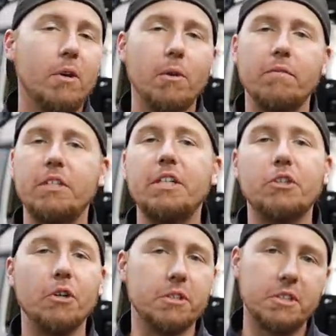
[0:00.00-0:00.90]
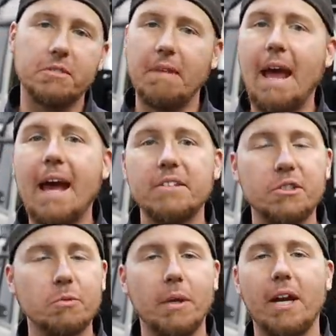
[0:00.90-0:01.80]
We have t-shirts,
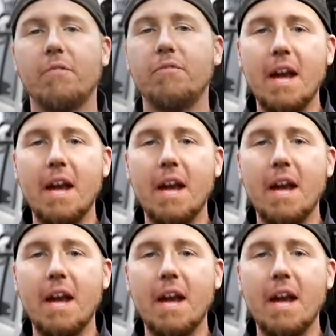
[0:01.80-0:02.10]
hats, we have